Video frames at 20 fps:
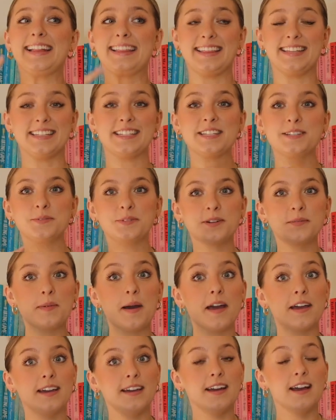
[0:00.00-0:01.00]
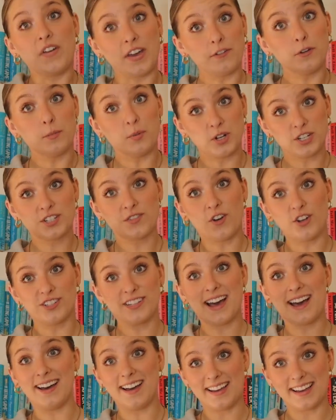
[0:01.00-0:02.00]
This is one of my favorite books of all
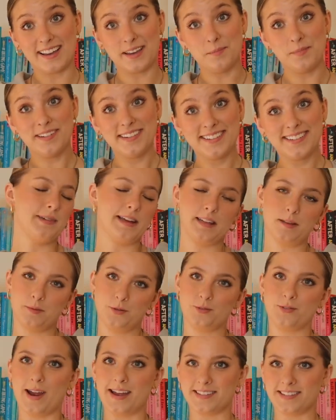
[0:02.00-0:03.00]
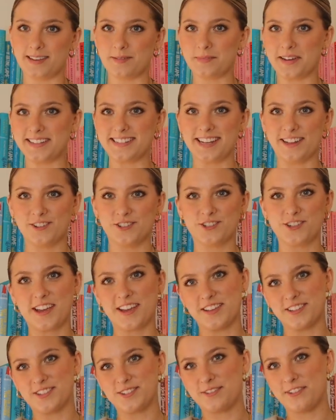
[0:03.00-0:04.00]
time, Malibu Rising by Taylor
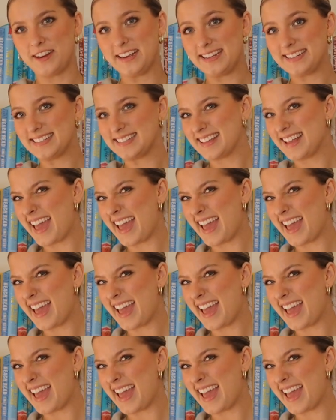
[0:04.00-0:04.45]
Jenkins Reid.